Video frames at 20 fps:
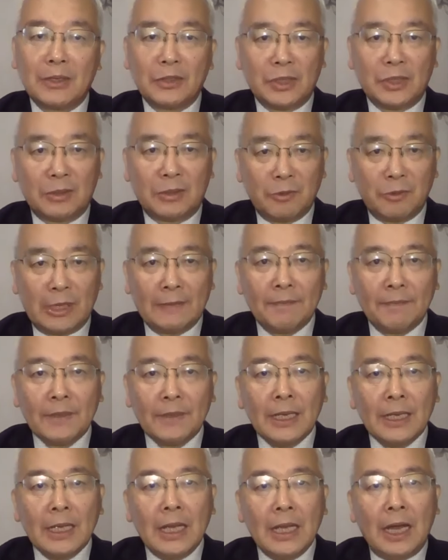the maritime
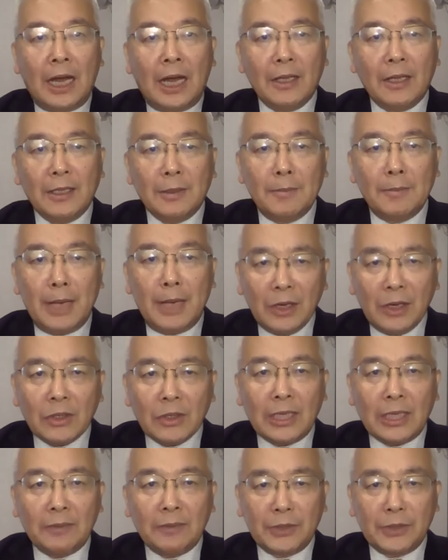one. Mm-hmm. On the
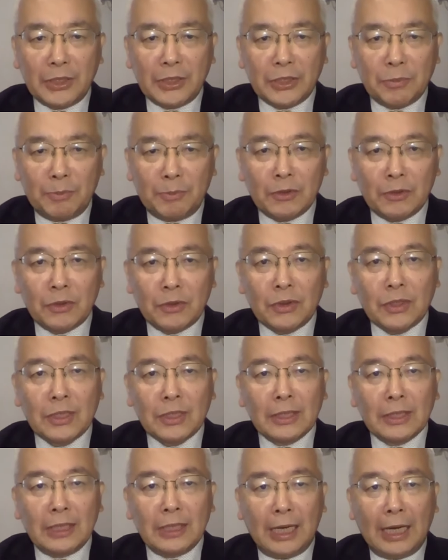maritime
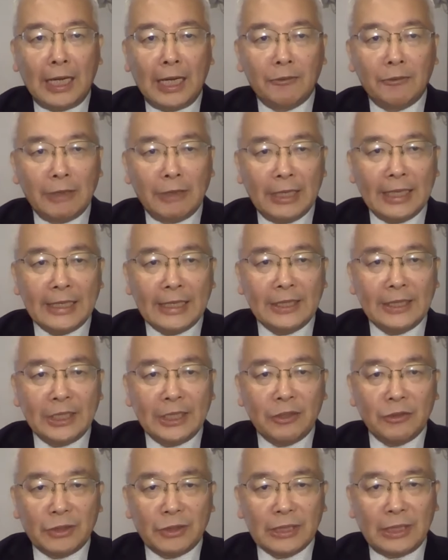disputes
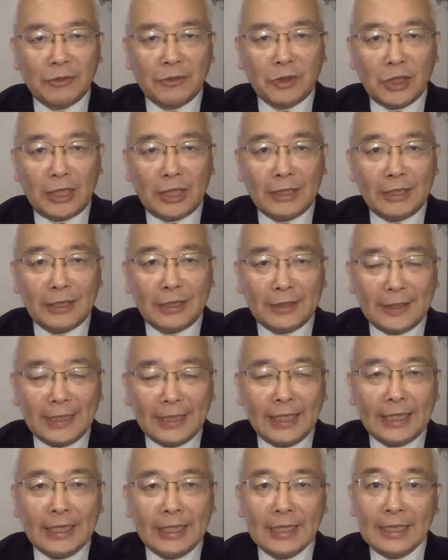related to South China
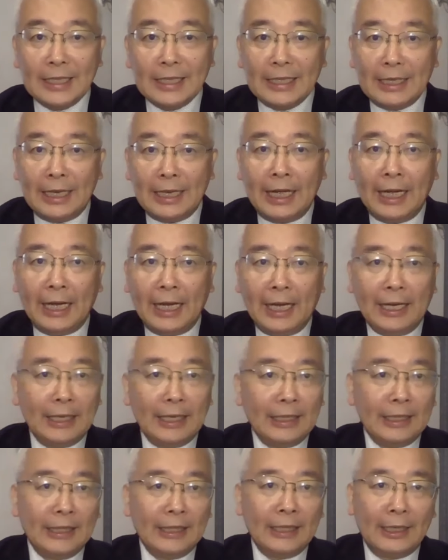Sea,
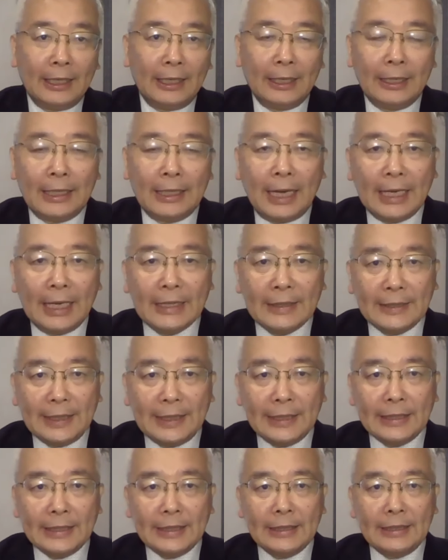I
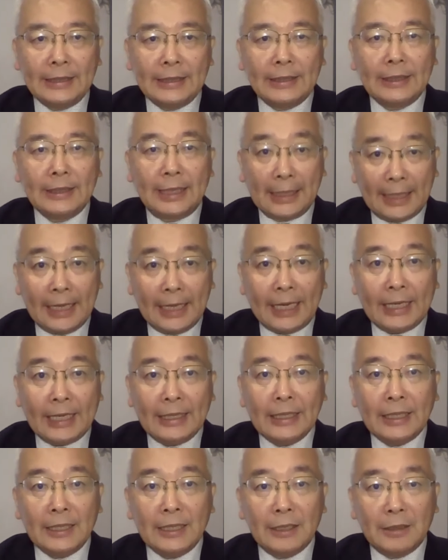think,
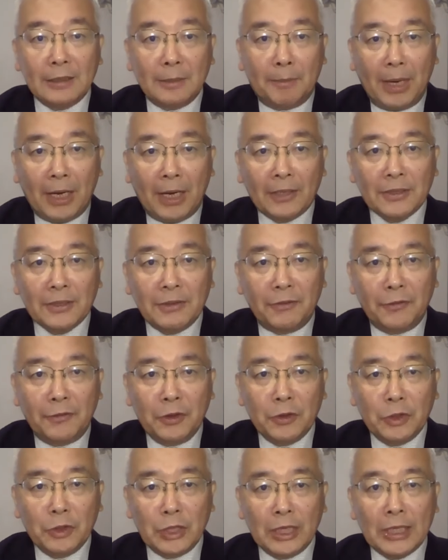again, in the past
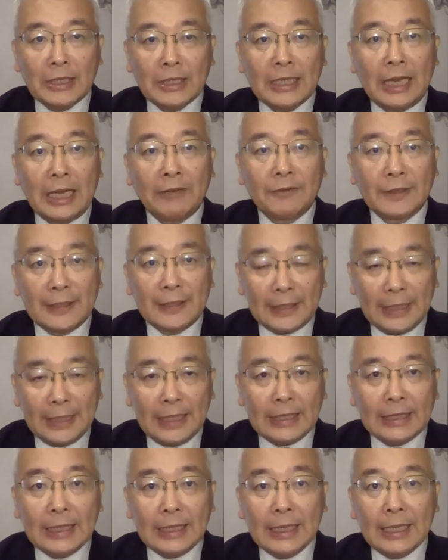few years have
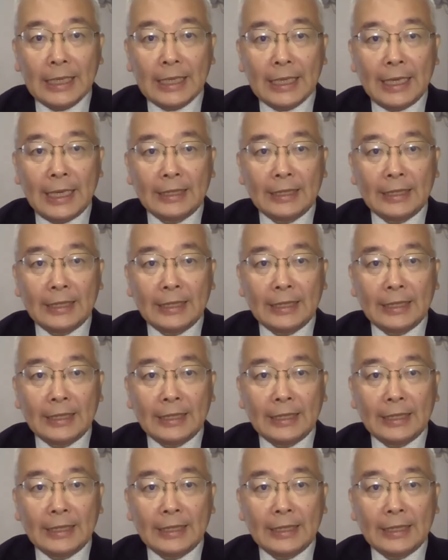seen